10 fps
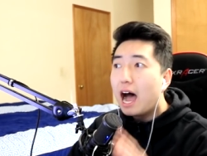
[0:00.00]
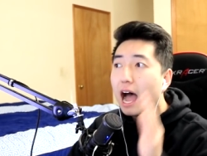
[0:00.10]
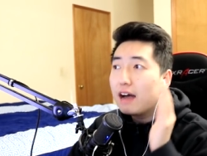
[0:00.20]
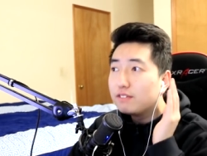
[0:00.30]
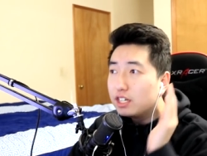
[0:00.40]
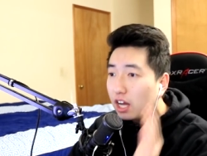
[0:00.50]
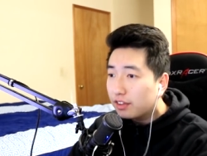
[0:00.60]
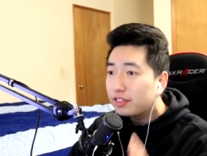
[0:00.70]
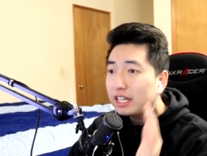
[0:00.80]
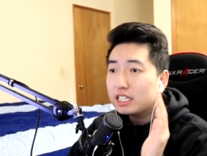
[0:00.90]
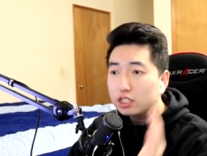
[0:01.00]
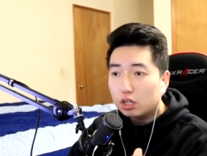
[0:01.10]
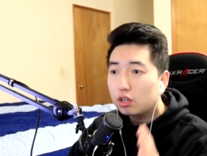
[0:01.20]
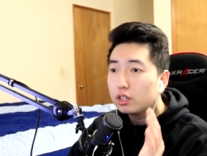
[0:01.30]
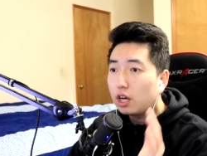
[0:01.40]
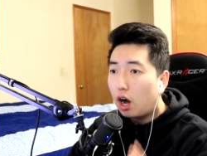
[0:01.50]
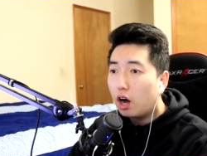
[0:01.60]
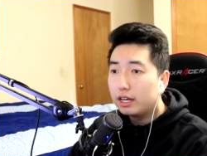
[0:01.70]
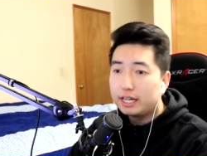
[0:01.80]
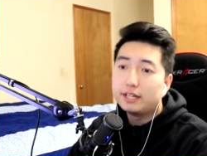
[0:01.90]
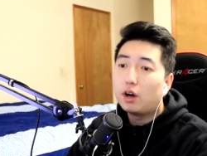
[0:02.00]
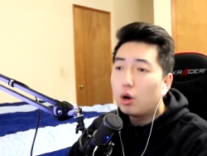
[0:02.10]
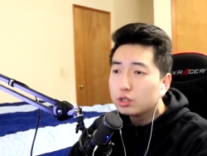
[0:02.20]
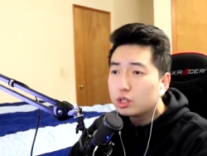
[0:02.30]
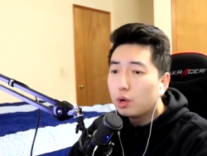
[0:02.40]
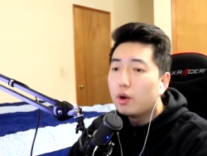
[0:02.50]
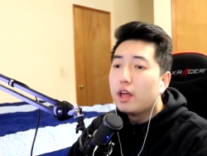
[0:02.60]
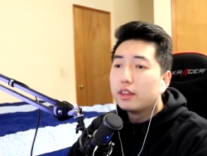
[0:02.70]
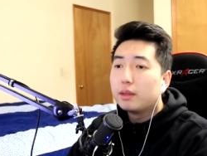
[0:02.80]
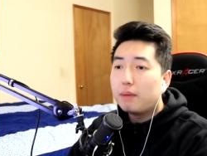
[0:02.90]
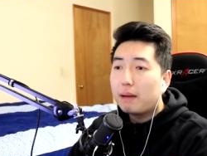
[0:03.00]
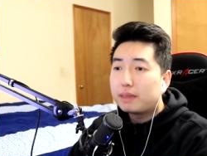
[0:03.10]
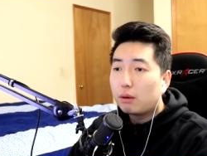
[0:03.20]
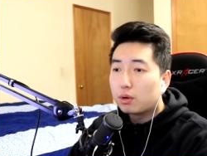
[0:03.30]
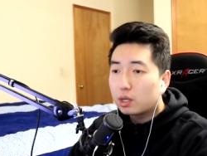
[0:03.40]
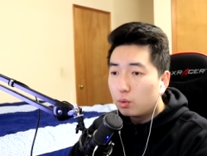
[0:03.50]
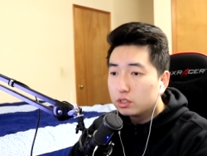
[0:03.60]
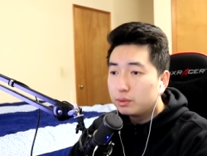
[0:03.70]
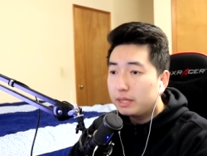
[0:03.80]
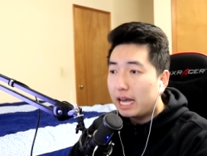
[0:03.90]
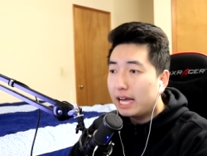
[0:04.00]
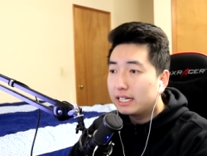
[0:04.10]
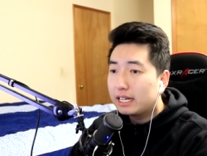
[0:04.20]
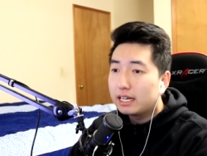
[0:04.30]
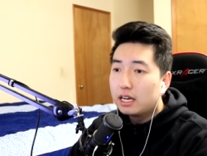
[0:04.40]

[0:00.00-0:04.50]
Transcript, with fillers: I have nothing turned on, and also the map that we're going to be ending